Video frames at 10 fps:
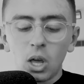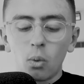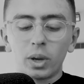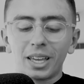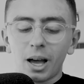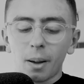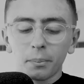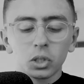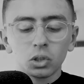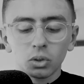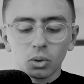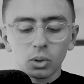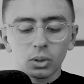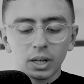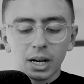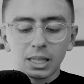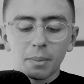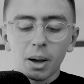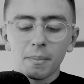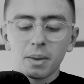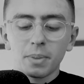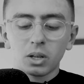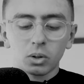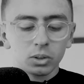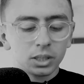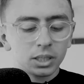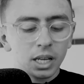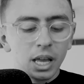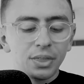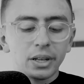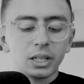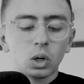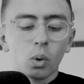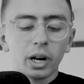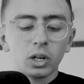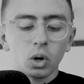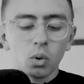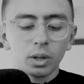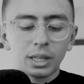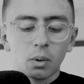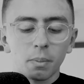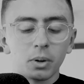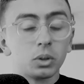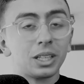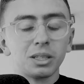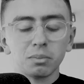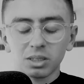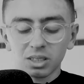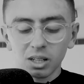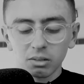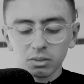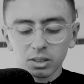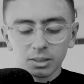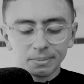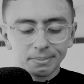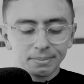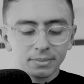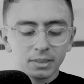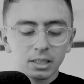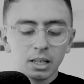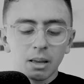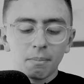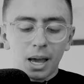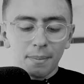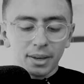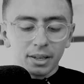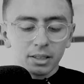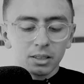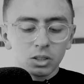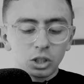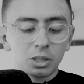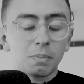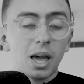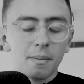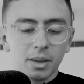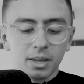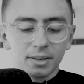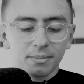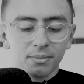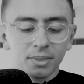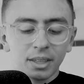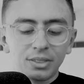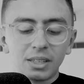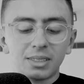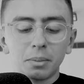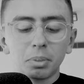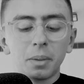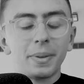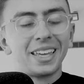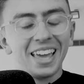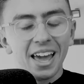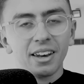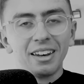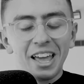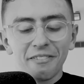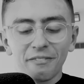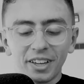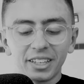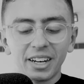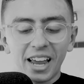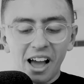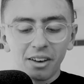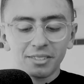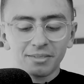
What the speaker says: We can't be sure, and that might be because they didn't quite know what they were building themselves. Maybe, just maybe, they simply began and figured it out.